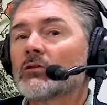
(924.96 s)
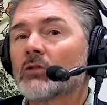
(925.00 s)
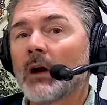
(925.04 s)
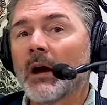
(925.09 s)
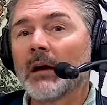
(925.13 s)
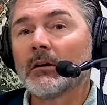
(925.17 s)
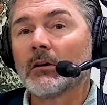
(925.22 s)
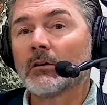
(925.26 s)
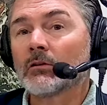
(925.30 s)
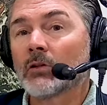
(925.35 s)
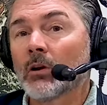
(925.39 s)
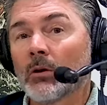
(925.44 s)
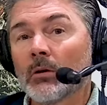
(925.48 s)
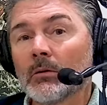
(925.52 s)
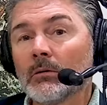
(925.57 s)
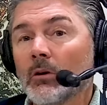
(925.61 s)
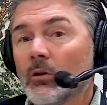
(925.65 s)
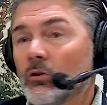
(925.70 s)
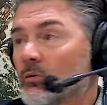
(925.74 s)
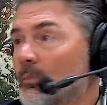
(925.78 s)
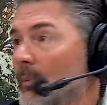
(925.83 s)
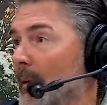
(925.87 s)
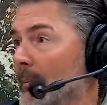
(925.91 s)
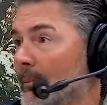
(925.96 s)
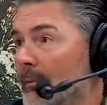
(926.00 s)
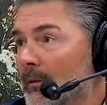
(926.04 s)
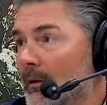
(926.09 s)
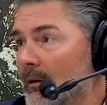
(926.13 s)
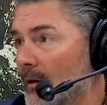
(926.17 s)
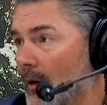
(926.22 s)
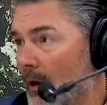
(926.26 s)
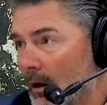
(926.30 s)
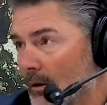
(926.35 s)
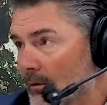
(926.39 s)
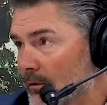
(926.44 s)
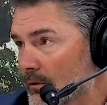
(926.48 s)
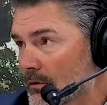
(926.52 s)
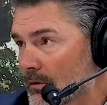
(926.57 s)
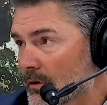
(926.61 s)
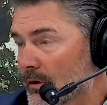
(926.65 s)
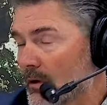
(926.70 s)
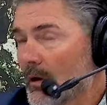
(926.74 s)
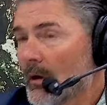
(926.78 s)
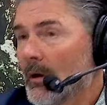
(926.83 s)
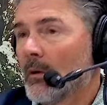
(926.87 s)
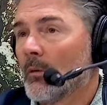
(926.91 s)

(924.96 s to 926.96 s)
trying to turn those people into hunters.